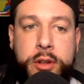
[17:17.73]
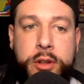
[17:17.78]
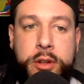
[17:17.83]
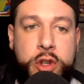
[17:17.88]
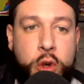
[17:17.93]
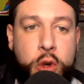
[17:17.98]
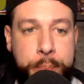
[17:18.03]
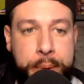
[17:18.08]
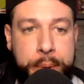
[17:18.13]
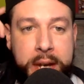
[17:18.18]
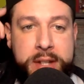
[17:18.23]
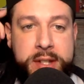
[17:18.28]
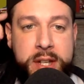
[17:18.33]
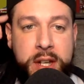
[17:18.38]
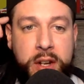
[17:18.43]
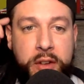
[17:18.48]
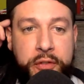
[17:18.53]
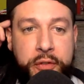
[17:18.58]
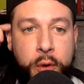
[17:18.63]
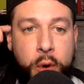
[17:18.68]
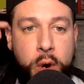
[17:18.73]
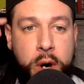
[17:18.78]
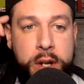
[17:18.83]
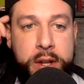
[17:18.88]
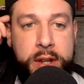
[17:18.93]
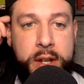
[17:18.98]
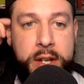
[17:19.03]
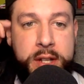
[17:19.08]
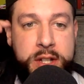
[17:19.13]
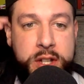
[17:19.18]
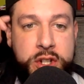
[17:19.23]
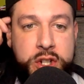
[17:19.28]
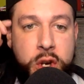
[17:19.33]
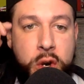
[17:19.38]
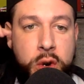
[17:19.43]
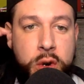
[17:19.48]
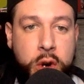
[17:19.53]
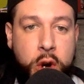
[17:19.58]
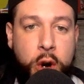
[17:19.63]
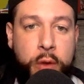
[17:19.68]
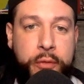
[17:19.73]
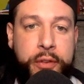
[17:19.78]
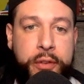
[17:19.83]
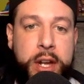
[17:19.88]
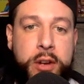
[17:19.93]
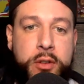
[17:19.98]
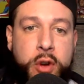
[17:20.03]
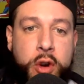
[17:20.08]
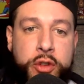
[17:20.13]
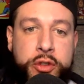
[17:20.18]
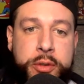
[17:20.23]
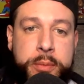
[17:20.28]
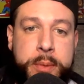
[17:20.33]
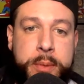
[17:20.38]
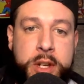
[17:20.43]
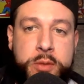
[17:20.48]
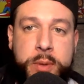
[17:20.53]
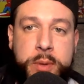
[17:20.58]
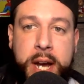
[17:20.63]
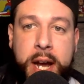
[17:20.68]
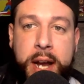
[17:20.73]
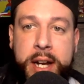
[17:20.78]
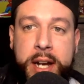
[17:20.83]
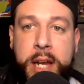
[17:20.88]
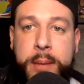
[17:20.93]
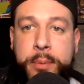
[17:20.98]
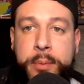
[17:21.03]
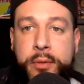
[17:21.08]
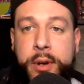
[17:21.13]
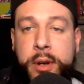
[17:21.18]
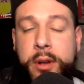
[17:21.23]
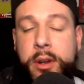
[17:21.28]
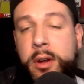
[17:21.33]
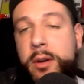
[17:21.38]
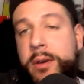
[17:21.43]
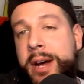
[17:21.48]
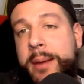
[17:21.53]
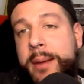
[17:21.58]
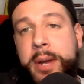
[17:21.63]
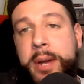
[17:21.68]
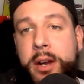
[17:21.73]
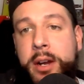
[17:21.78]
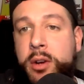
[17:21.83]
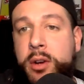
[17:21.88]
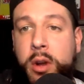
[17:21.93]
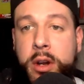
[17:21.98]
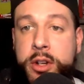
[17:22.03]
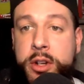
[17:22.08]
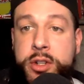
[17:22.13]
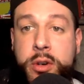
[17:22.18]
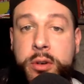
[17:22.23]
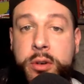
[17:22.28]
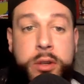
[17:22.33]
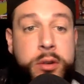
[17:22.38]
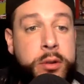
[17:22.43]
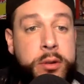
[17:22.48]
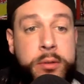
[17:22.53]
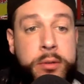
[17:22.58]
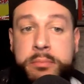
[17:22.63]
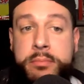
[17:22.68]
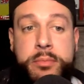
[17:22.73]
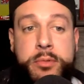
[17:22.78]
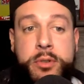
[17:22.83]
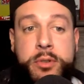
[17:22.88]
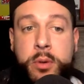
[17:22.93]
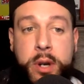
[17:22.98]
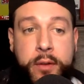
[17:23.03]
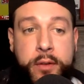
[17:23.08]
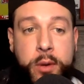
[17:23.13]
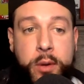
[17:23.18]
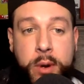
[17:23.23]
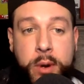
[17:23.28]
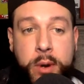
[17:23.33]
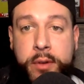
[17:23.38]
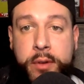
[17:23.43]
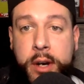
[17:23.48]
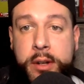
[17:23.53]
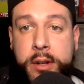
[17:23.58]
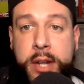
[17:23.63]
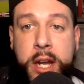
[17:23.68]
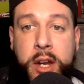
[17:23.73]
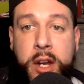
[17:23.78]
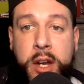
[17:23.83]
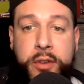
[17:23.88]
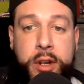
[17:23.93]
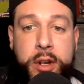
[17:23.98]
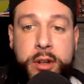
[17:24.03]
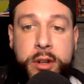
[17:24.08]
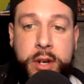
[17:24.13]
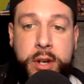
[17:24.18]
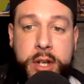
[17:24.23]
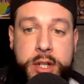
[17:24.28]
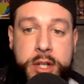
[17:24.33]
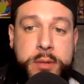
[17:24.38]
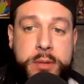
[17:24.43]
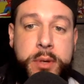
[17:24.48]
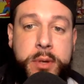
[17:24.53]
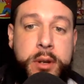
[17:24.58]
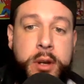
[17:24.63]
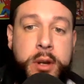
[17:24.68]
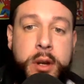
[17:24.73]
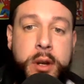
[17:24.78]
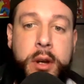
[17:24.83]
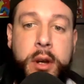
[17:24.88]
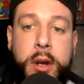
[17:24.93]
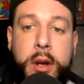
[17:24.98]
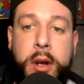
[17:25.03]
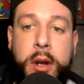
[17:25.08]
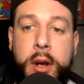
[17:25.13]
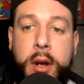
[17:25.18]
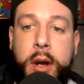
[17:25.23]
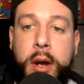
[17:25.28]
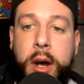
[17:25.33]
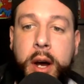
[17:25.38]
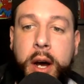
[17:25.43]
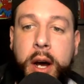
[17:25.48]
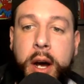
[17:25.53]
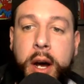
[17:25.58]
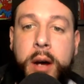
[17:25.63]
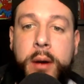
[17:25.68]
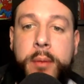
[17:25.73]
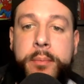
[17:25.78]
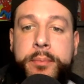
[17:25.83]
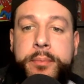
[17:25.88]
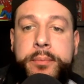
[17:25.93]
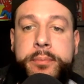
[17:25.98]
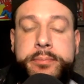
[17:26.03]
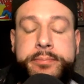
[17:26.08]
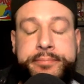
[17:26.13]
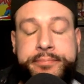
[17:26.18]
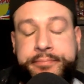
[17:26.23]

Two picks in the fourth is a choke. Hopefully he grows from this. We got to keep it real though. I'm not gonna call it a choke. You can do whatever you want, Rigger. Thank you for the donation, man. Um,